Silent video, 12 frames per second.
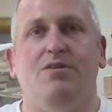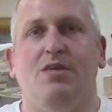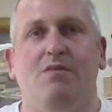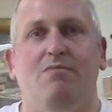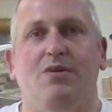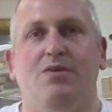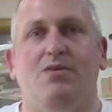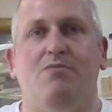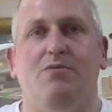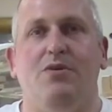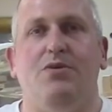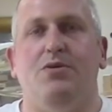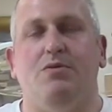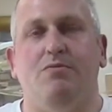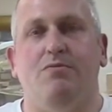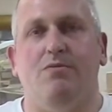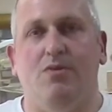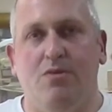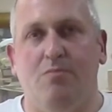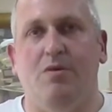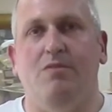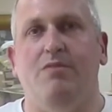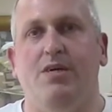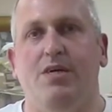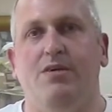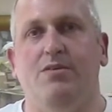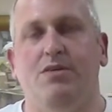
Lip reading: 10,000 views of all my videos.